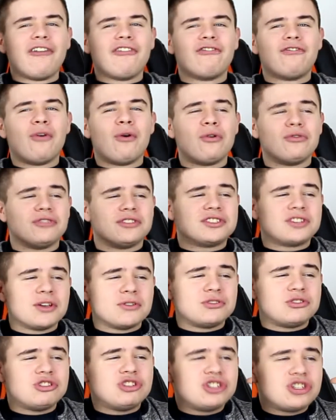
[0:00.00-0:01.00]
I thought the
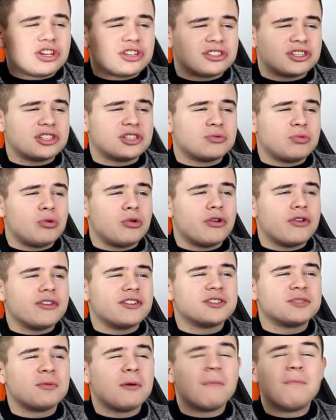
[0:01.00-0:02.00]
social justice
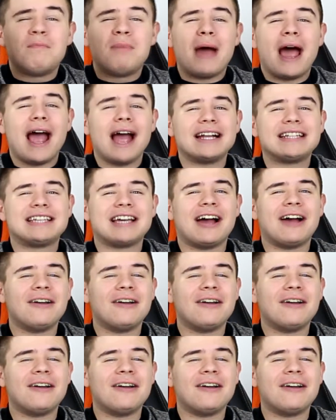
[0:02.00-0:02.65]
warriors were bad.